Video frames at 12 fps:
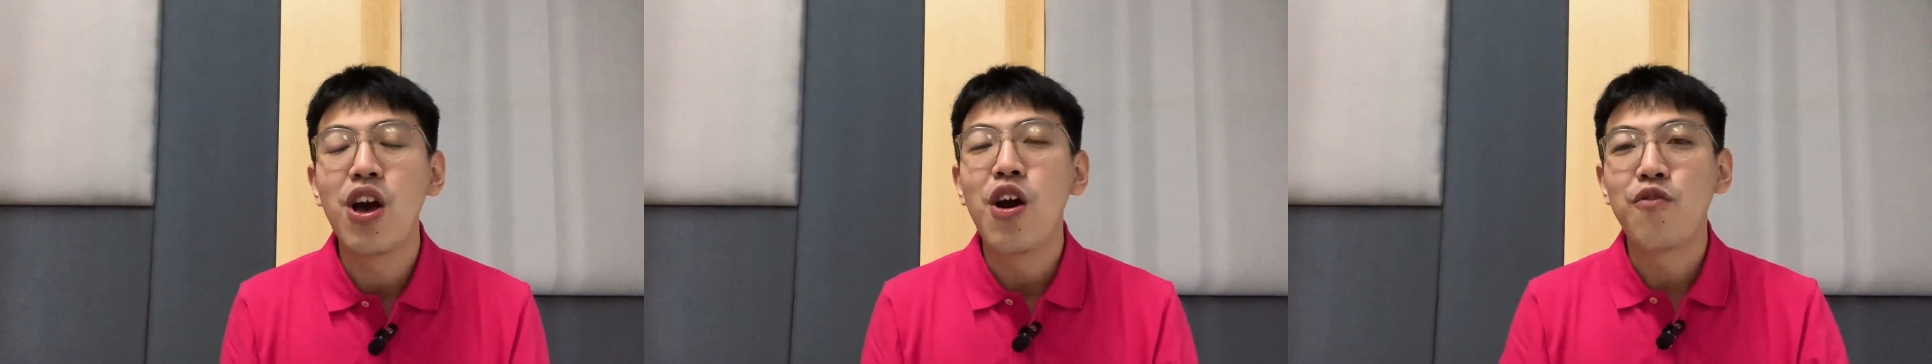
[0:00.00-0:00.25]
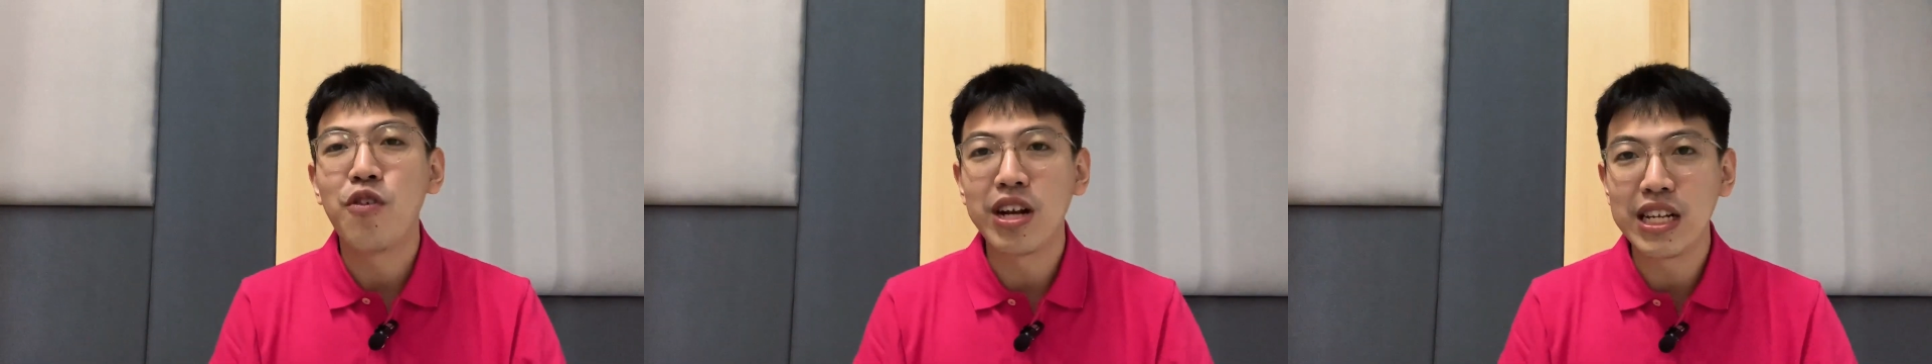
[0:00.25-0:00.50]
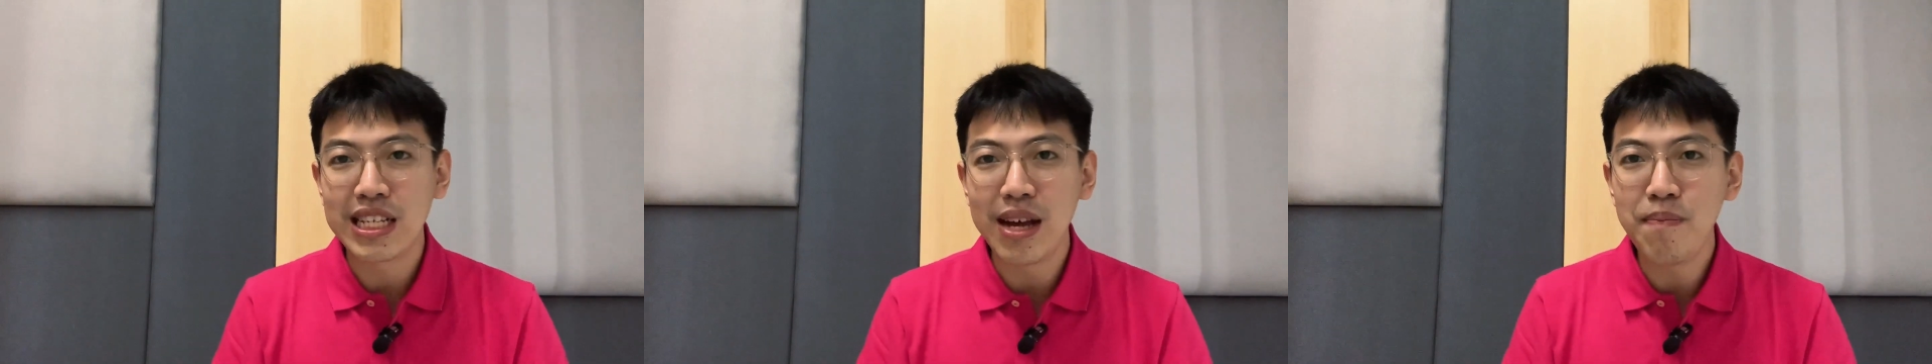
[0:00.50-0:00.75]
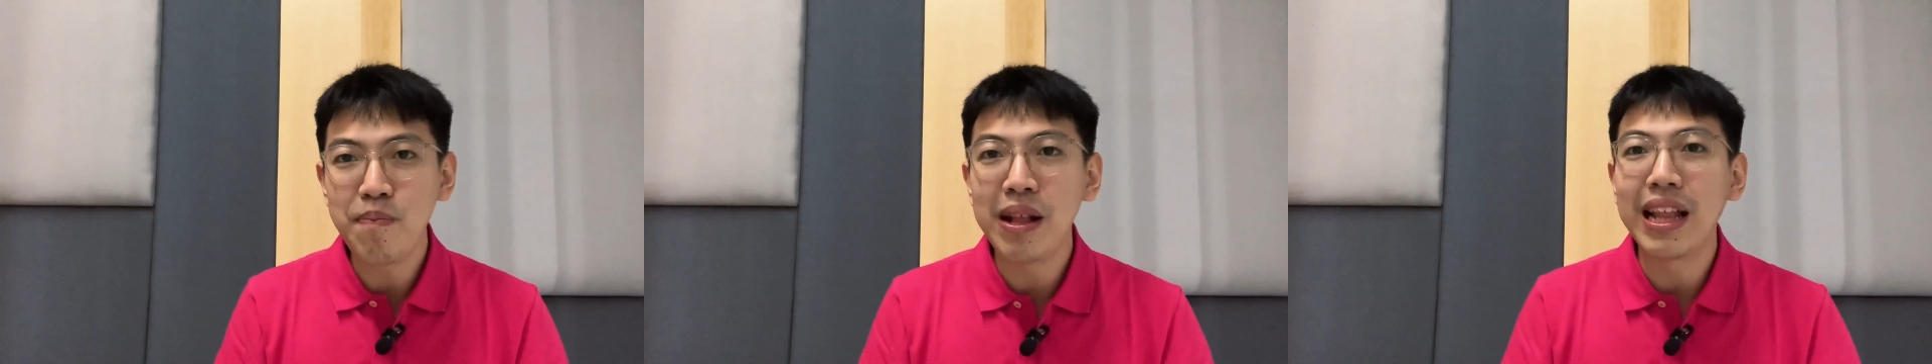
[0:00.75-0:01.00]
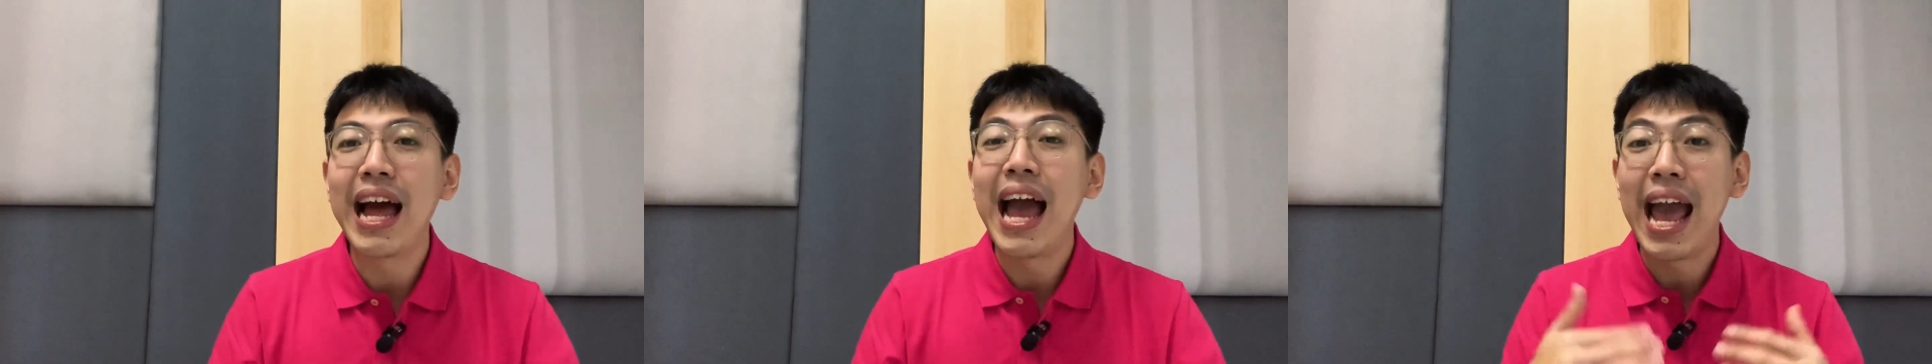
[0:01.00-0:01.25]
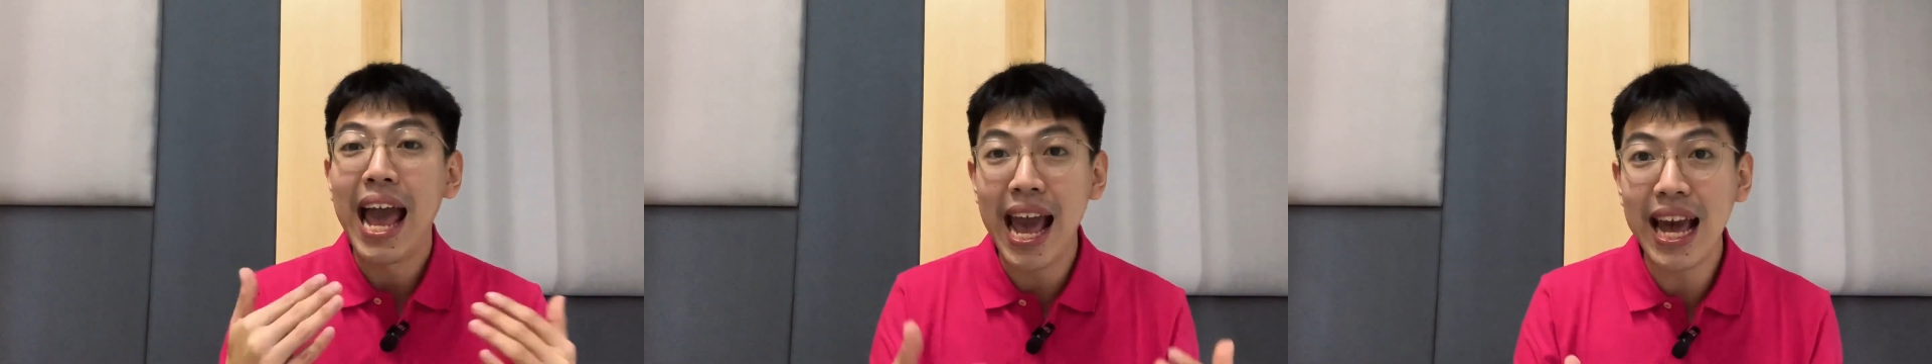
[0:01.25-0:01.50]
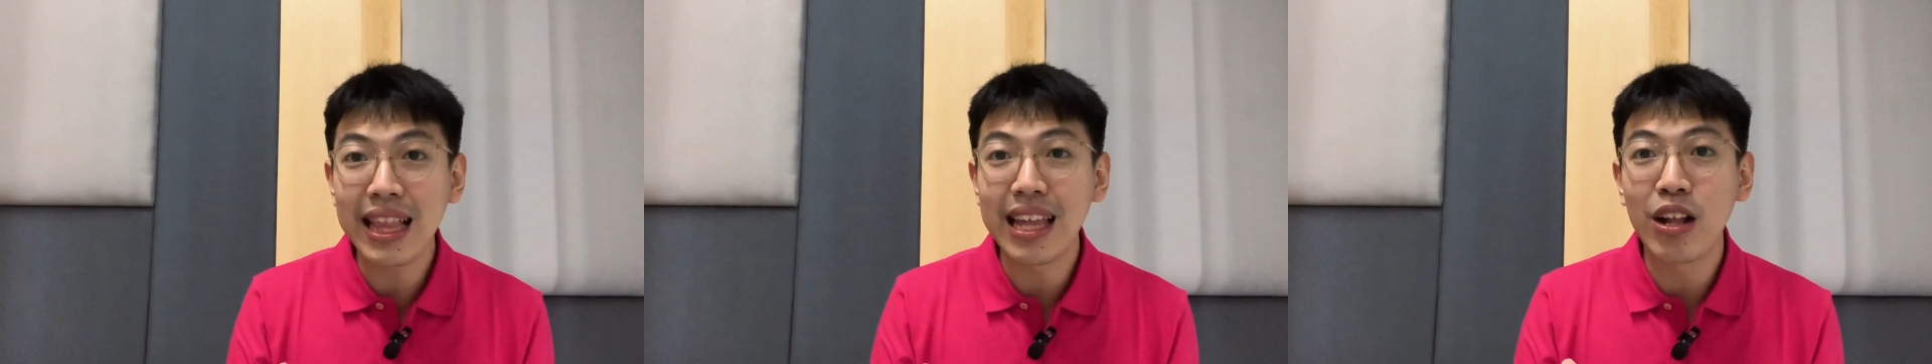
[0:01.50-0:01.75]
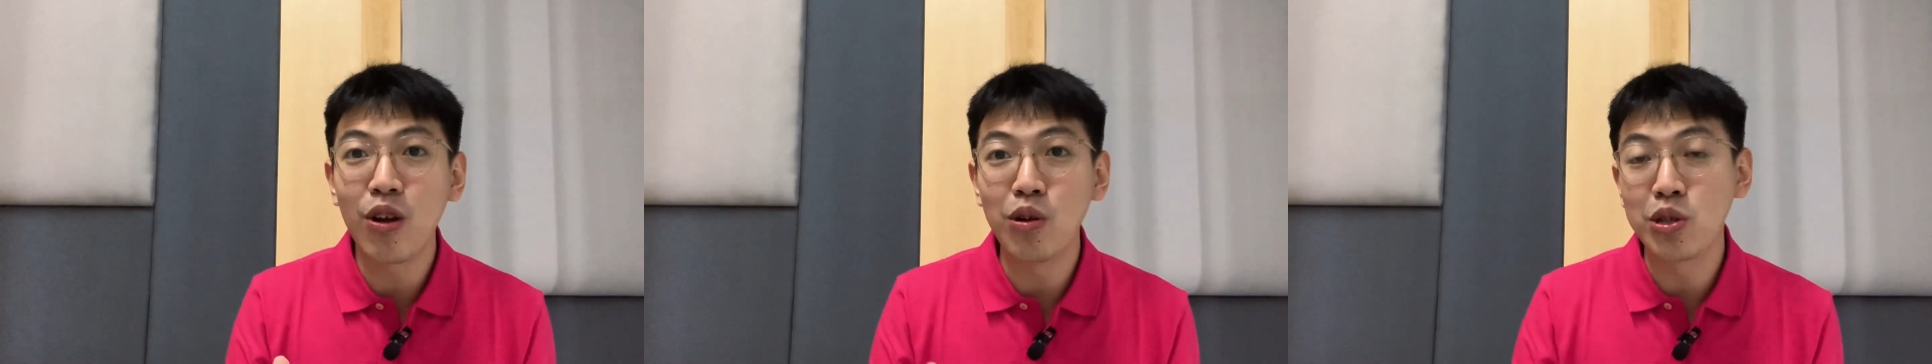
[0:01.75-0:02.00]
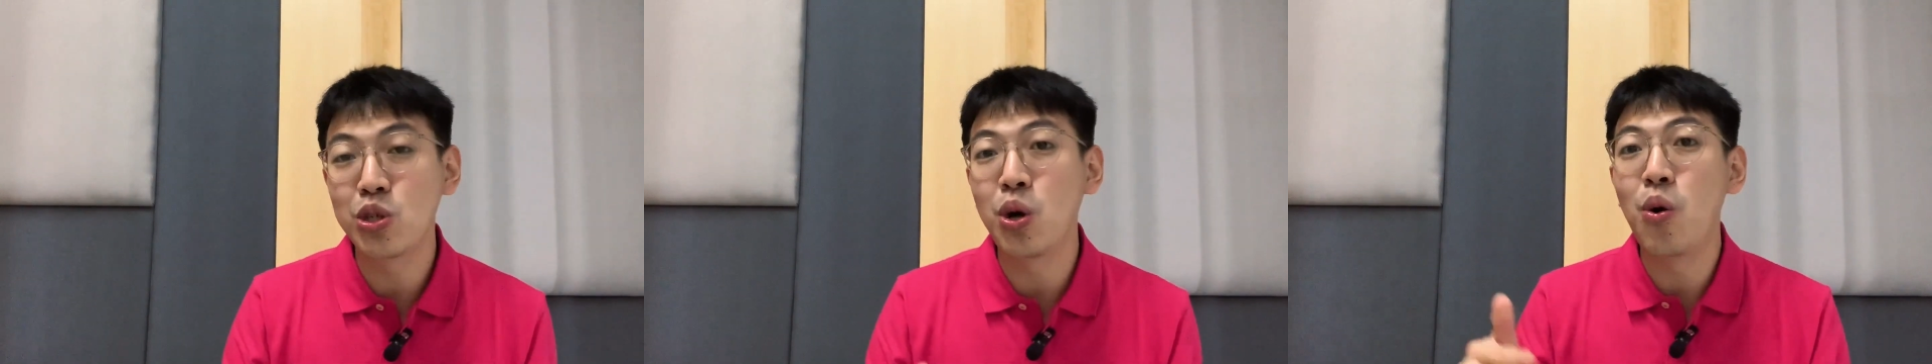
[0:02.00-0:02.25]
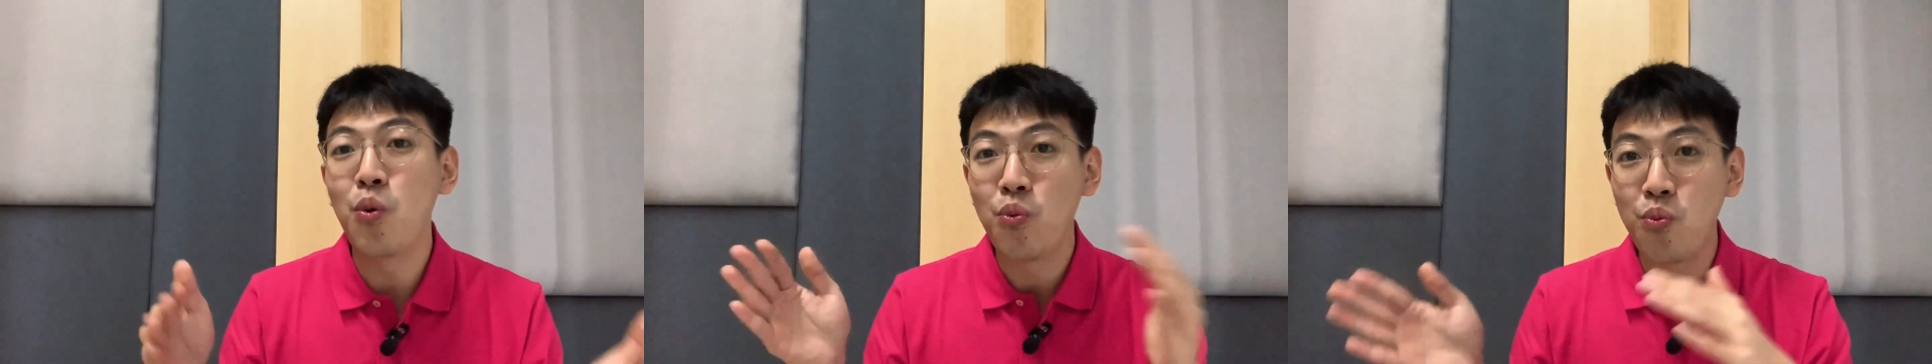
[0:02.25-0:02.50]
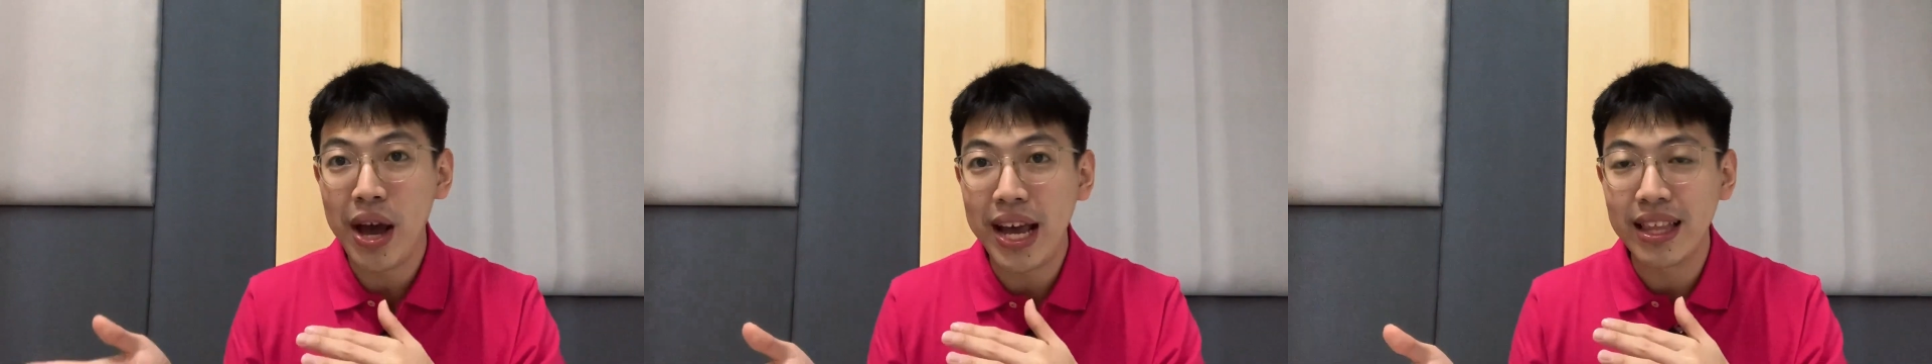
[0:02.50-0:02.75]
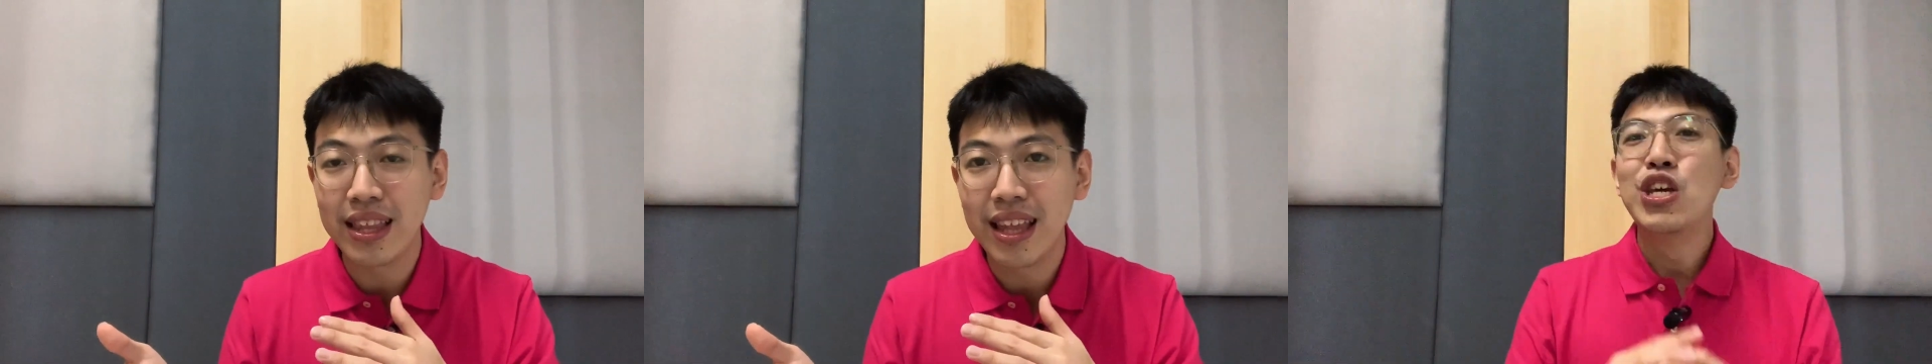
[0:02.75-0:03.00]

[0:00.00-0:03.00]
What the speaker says: For example, height and also weight.